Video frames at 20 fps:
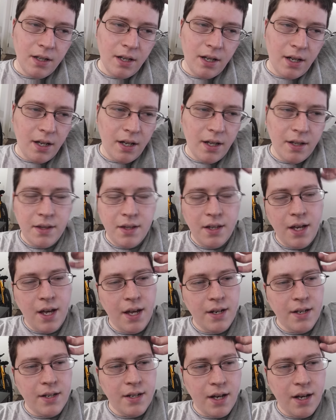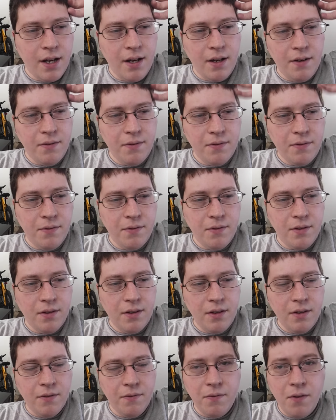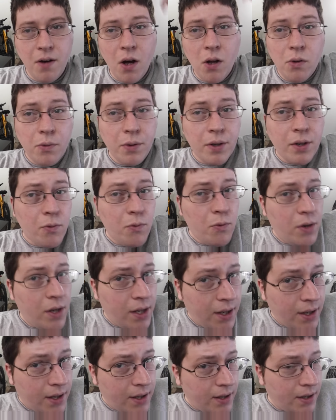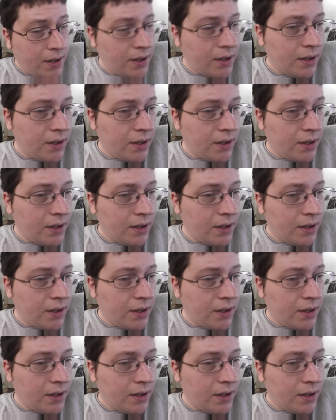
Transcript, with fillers: at the end of the following week.